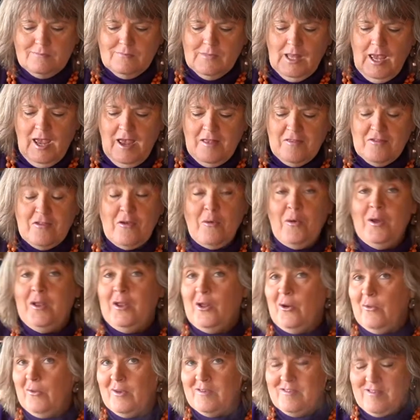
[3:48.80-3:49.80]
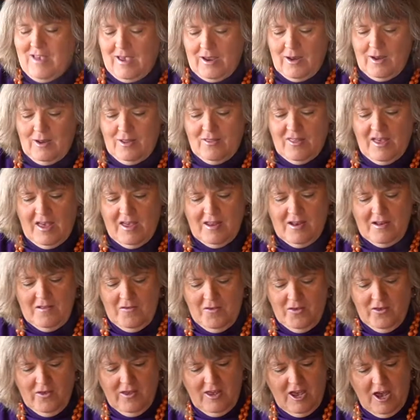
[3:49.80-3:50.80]
and so I know exactly that
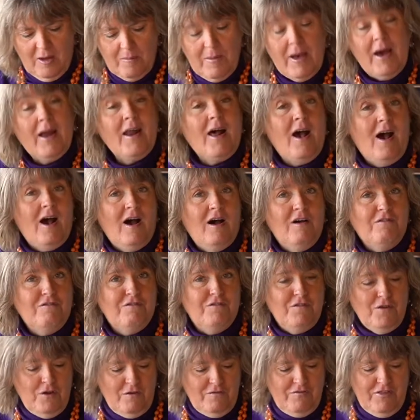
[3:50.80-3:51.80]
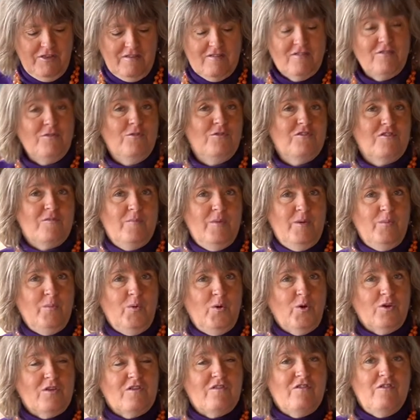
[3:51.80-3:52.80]
about half of this saucepan
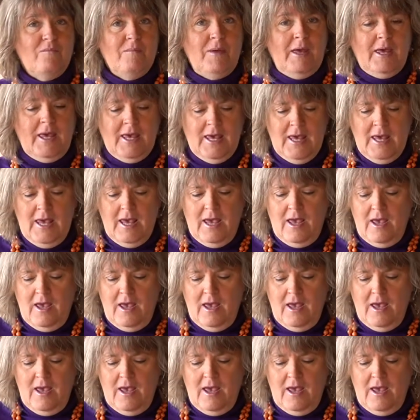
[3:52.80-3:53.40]
works for me.